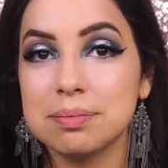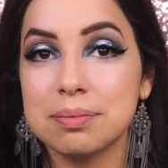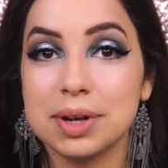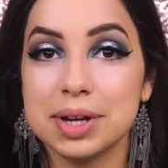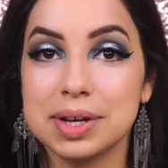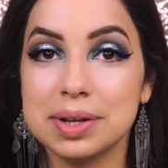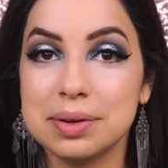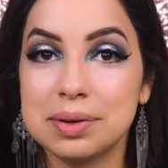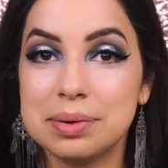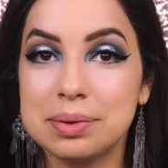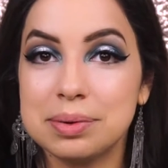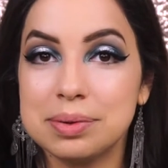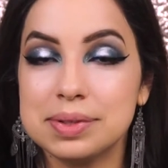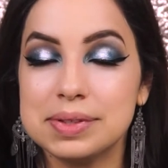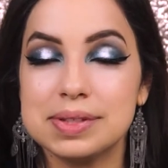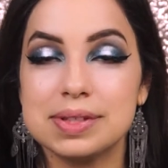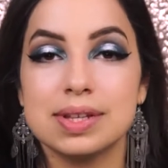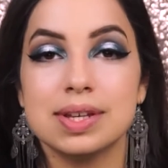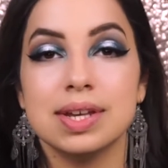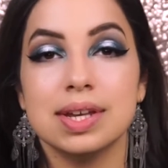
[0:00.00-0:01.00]
My
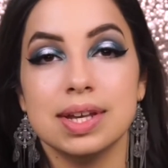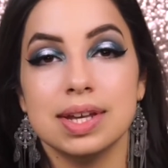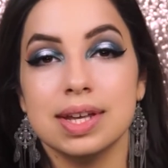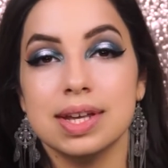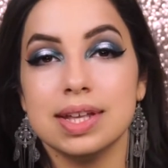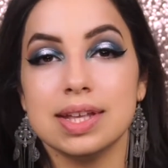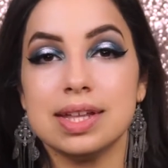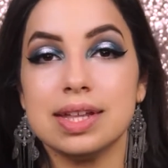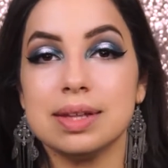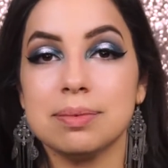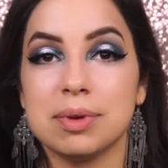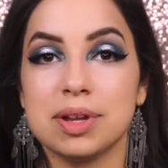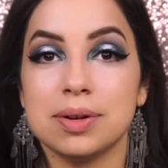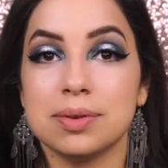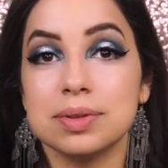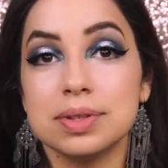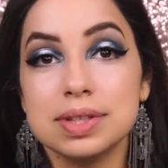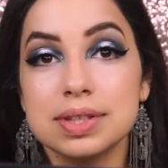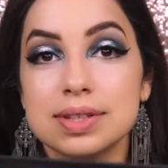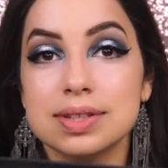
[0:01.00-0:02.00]
nose
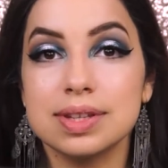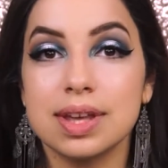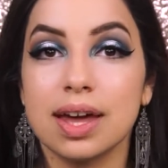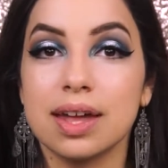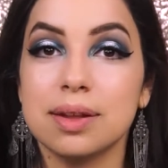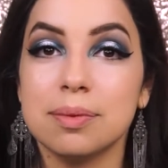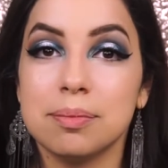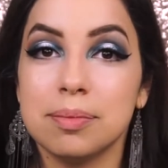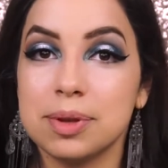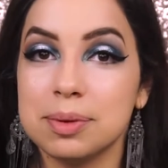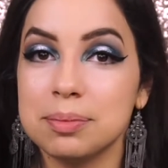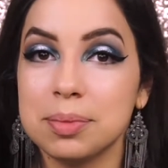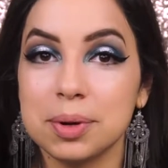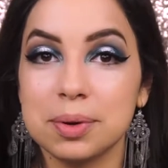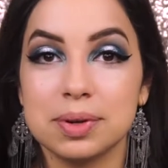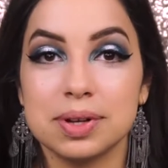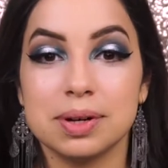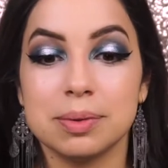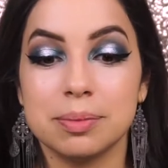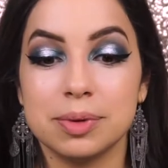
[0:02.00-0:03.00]
has kind of been
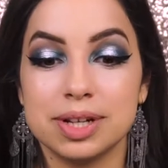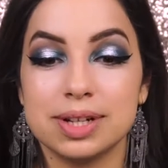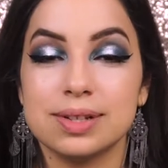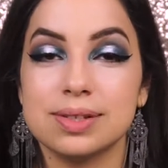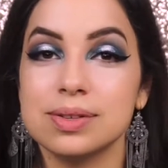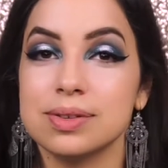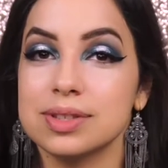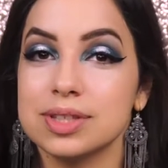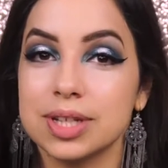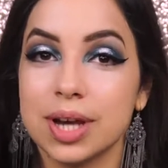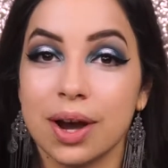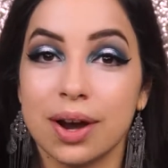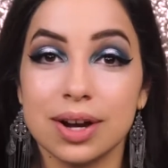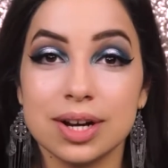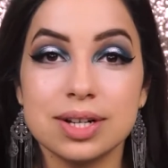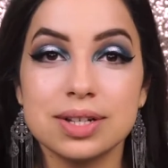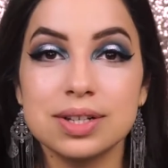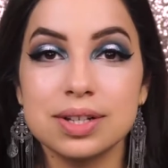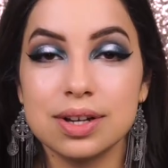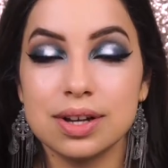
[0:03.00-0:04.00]
broken a bunch, so it's
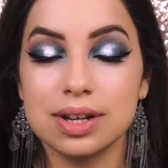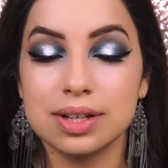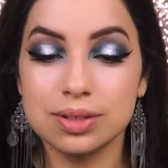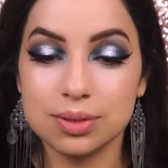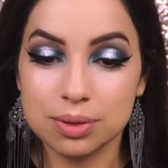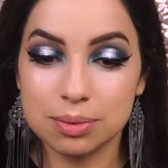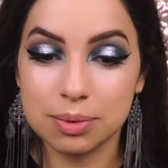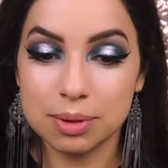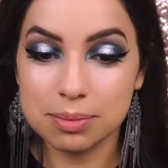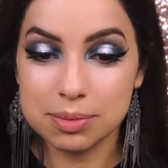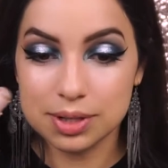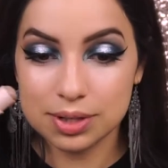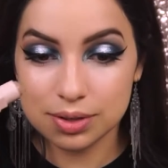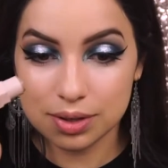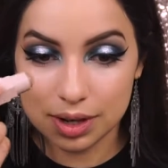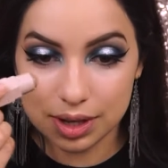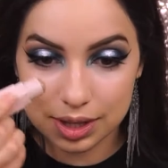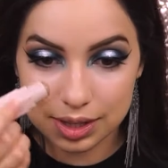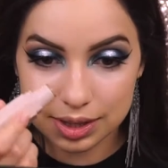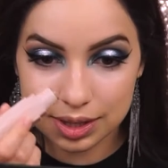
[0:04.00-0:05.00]
hard to contour, but I'm gonna
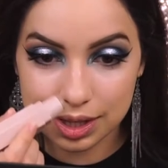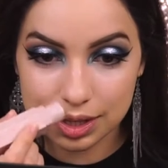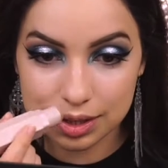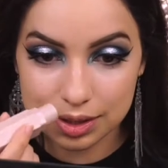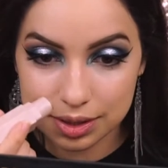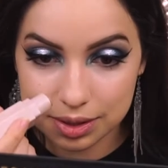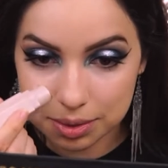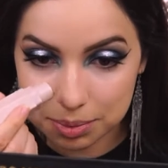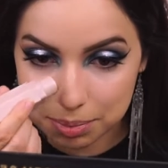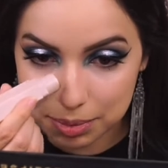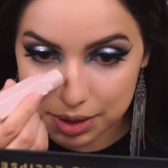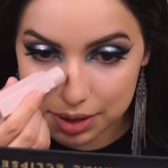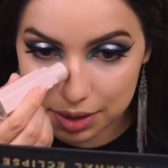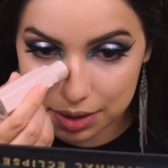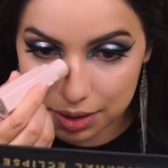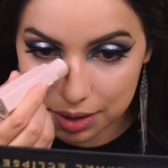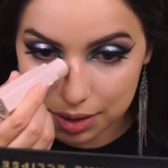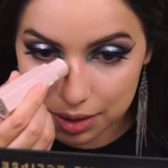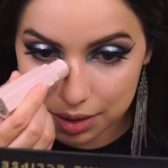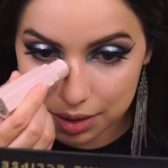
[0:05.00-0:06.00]
try like a little bit.